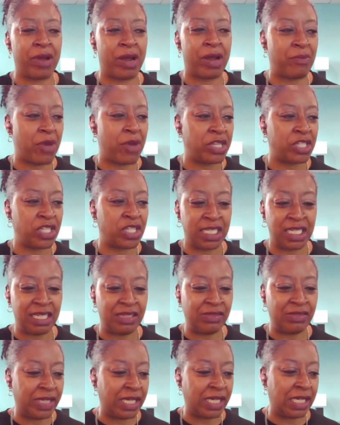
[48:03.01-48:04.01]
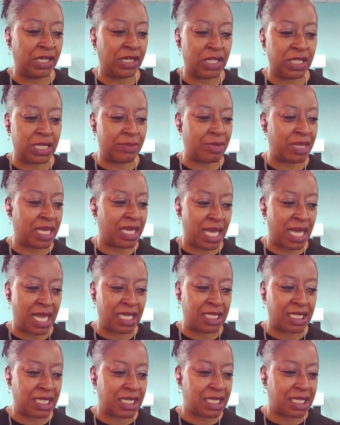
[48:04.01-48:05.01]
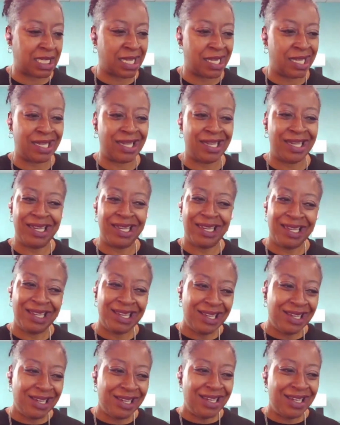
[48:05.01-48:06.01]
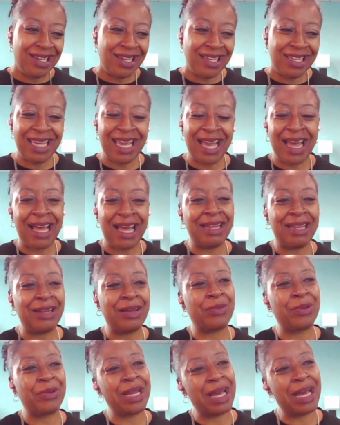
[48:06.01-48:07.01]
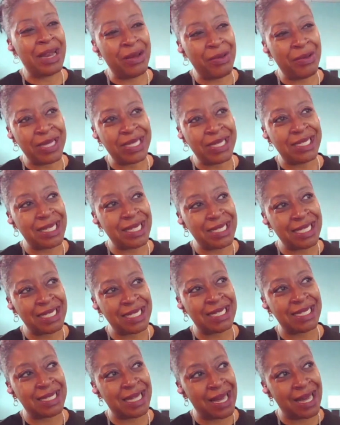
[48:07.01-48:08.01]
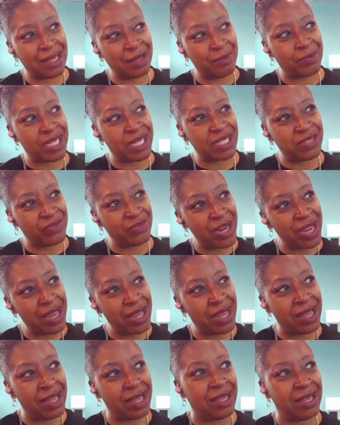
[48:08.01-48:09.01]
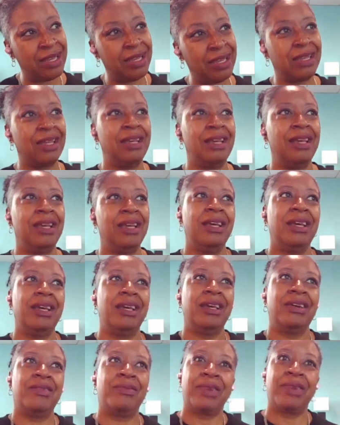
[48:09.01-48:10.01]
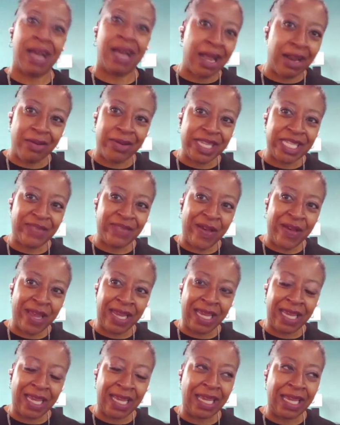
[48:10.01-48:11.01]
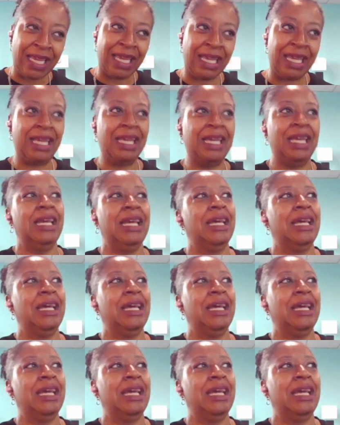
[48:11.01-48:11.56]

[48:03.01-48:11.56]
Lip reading: I'm watching TV or something else. It's like, no, we're not always just the silent best friend. We're not always funny.